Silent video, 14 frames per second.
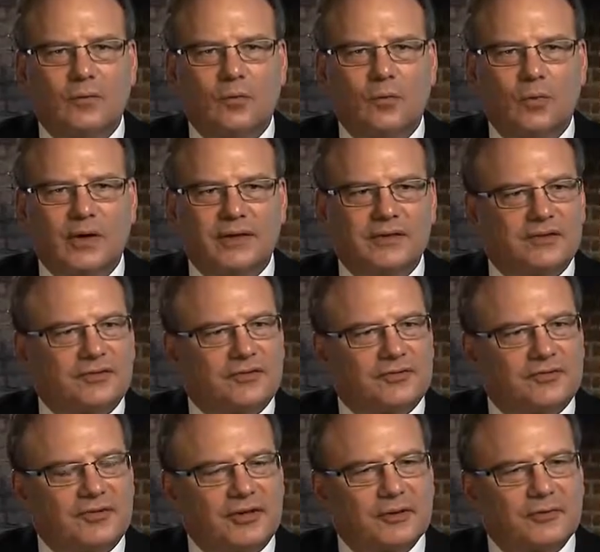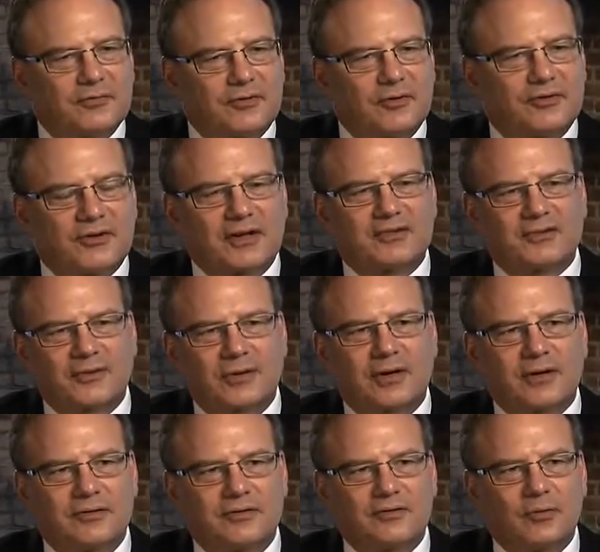When this field first got
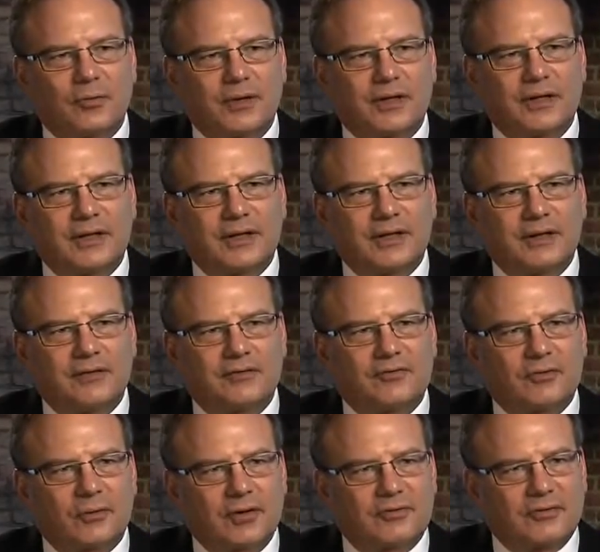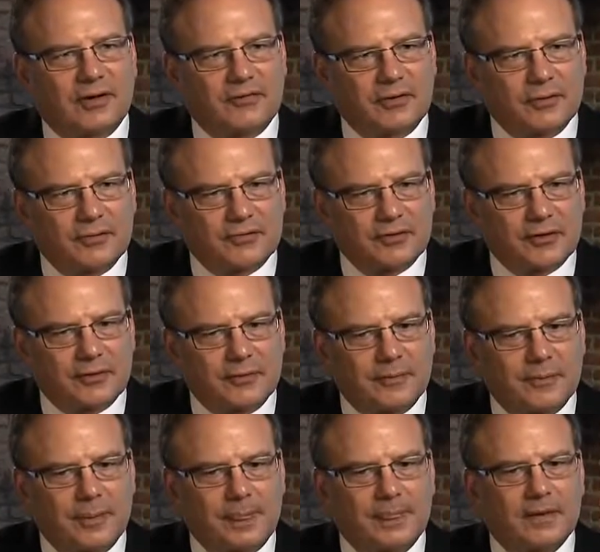started 25 years ago,
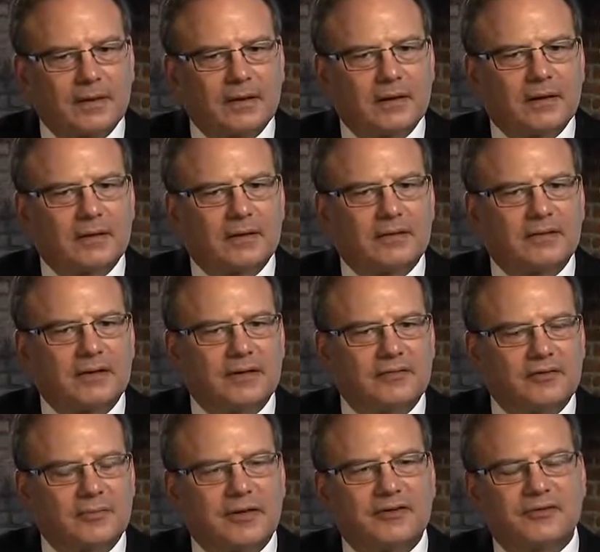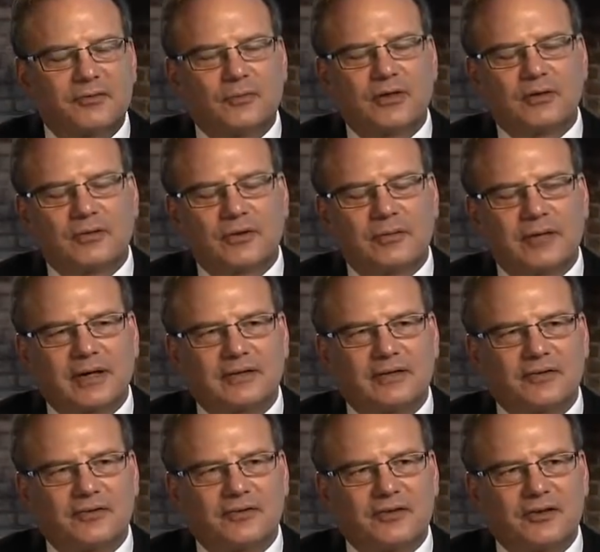the information we learned about
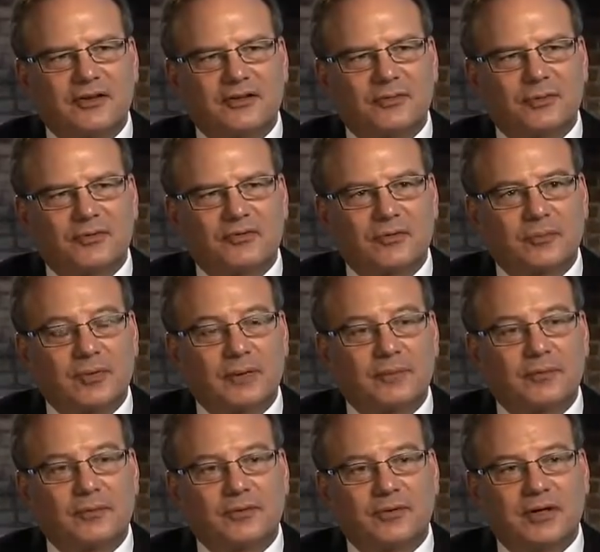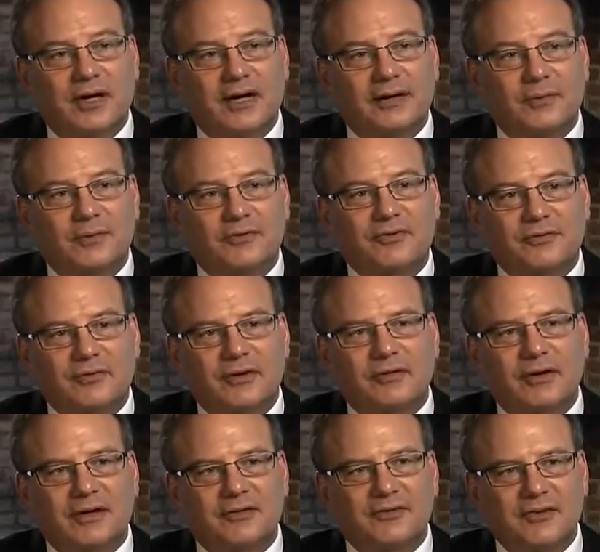the disease was from people who died with
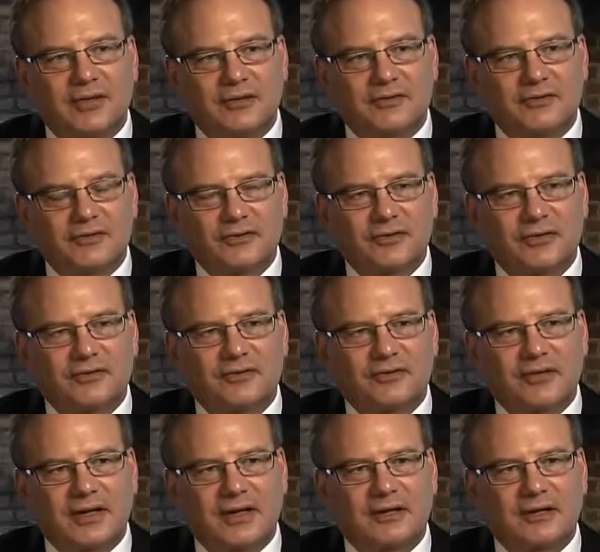severe end-stage disease.